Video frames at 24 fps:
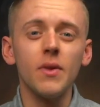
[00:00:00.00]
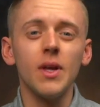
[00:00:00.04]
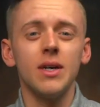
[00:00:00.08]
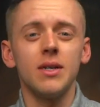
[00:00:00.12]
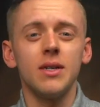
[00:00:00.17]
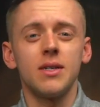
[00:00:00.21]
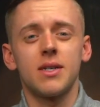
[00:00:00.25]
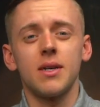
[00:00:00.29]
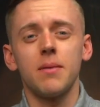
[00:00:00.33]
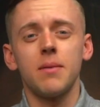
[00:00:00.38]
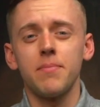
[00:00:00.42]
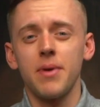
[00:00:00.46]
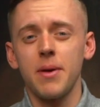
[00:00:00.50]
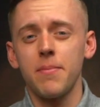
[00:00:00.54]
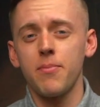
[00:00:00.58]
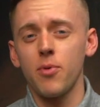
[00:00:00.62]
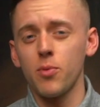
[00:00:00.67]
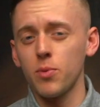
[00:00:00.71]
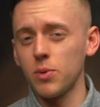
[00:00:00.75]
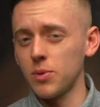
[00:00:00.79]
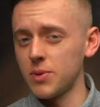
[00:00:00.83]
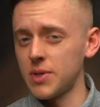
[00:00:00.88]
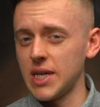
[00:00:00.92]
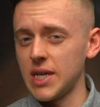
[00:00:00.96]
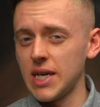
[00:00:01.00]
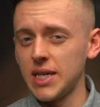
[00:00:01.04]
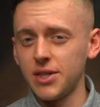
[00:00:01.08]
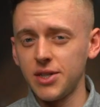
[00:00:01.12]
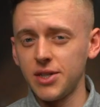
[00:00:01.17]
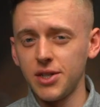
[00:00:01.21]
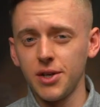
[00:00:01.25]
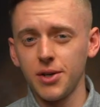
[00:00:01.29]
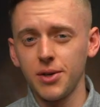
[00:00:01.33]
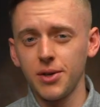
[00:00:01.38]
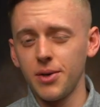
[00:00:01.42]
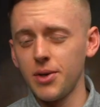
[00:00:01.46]
Some people will say
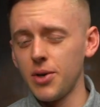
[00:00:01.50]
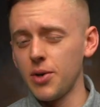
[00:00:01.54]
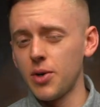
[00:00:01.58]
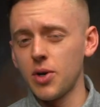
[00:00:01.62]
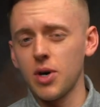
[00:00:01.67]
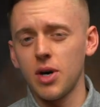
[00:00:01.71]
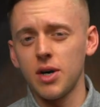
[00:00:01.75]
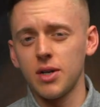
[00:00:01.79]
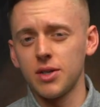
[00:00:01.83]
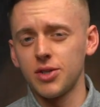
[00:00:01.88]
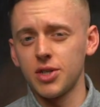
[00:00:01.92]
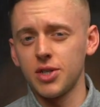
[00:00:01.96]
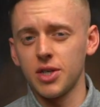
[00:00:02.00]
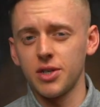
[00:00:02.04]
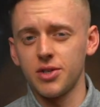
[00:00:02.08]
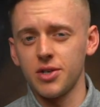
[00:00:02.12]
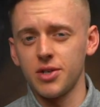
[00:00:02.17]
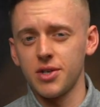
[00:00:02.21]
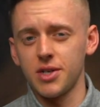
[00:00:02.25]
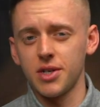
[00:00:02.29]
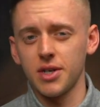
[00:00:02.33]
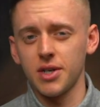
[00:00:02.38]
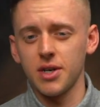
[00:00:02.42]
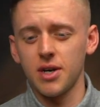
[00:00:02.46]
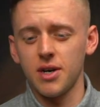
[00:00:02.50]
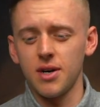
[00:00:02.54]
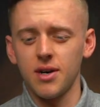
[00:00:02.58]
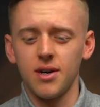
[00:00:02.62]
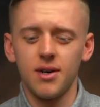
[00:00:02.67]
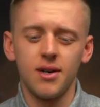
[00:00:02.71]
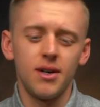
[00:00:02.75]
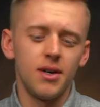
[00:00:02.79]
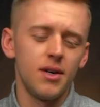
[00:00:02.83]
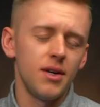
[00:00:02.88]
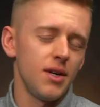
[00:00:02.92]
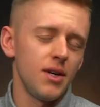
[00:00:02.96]
to you, you can't judge a
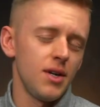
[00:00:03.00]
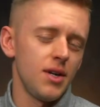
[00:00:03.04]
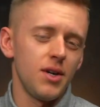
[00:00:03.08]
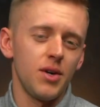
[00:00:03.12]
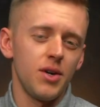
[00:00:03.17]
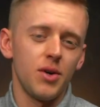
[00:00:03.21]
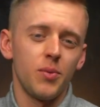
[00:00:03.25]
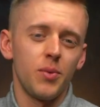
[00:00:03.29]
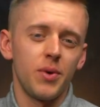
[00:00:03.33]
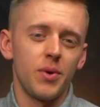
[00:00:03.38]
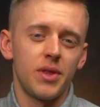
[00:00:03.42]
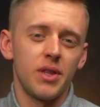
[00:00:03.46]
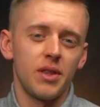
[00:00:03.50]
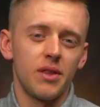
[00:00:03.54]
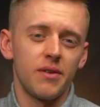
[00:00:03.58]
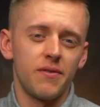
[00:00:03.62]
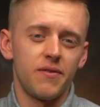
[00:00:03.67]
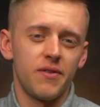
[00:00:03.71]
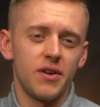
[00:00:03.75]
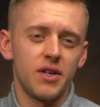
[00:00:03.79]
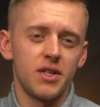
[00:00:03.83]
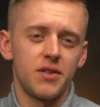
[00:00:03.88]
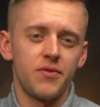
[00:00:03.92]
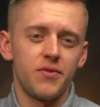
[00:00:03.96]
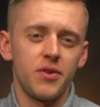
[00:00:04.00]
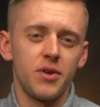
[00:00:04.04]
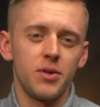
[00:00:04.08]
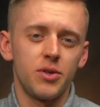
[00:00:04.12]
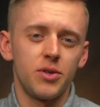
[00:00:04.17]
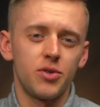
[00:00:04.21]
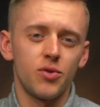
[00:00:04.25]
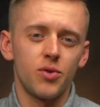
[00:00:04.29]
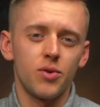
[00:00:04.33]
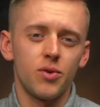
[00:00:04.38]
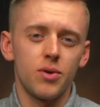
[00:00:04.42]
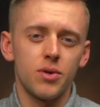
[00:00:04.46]
cigar within the first few
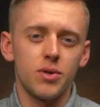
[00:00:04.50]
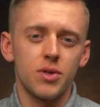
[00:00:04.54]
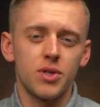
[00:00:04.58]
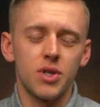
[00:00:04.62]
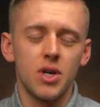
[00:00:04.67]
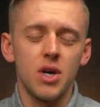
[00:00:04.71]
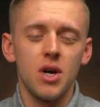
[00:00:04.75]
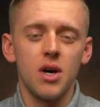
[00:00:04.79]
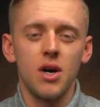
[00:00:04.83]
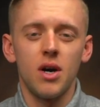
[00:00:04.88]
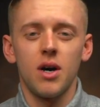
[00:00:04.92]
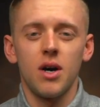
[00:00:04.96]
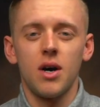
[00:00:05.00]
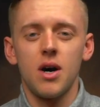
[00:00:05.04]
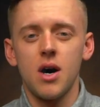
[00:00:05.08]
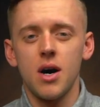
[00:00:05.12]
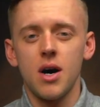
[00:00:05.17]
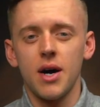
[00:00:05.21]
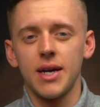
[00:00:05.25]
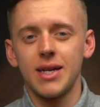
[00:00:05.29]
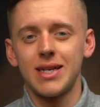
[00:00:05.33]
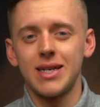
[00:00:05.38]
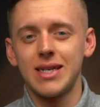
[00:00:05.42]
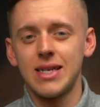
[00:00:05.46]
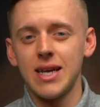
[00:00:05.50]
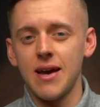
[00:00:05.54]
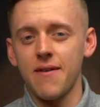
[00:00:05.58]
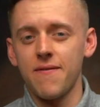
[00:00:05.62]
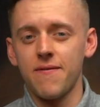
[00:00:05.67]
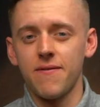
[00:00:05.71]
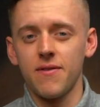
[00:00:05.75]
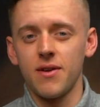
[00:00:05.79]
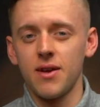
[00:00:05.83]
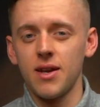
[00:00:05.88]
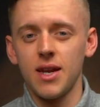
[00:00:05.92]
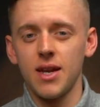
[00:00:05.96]
draws. I
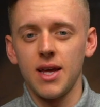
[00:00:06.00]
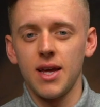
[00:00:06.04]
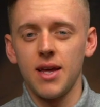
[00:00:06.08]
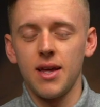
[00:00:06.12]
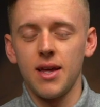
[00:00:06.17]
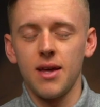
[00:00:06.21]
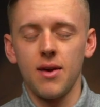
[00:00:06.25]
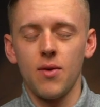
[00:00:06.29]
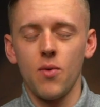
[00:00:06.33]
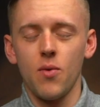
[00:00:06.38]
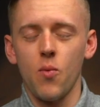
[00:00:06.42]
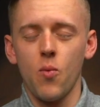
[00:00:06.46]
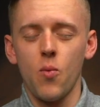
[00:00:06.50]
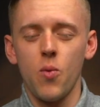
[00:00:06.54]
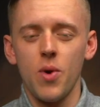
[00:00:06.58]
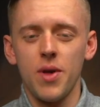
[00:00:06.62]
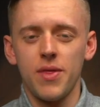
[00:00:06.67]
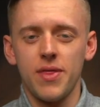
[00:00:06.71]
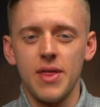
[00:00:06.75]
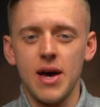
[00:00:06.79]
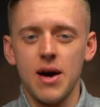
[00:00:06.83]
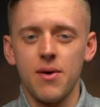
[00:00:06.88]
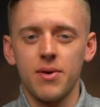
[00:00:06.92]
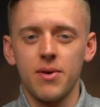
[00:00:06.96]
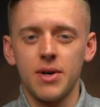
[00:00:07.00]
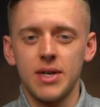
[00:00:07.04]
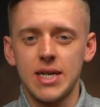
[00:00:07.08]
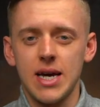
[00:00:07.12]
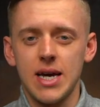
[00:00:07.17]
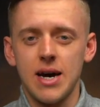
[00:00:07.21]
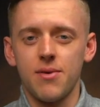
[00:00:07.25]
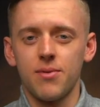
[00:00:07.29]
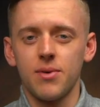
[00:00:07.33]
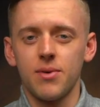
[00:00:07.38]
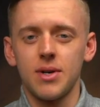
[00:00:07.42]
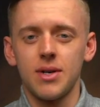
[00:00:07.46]
definitely, without a
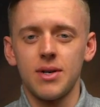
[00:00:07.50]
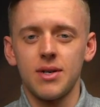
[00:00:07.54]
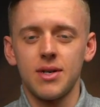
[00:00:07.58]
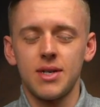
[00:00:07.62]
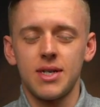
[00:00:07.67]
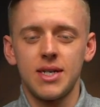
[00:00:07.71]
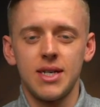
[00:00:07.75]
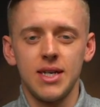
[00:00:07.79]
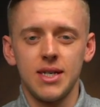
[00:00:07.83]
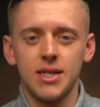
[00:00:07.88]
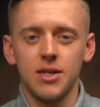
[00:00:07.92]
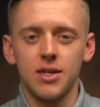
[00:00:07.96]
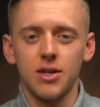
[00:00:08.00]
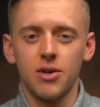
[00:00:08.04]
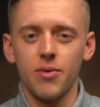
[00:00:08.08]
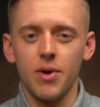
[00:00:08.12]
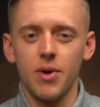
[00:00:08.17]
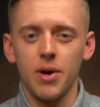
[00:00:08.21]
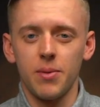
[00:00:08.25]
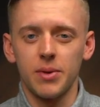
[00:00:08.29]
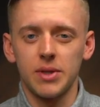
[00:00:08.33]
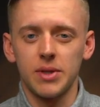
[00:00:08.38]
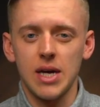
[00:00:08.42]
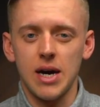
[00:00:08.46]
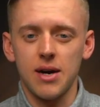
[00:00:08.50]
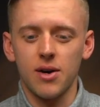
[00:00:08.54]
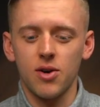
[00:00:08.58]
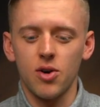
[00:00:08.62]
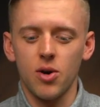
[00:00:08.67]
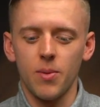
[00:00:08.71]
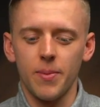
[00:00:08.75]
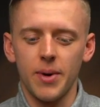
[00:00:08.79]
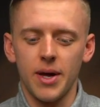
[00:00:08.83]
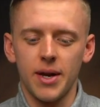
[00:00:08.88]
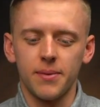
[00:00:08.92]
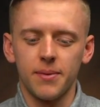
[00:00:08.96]
doubt, disagree with that
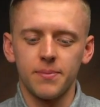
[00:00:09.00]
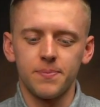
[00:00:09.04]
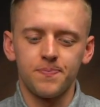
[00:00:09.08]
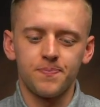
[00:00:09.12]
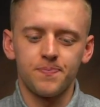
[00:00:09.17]
comment.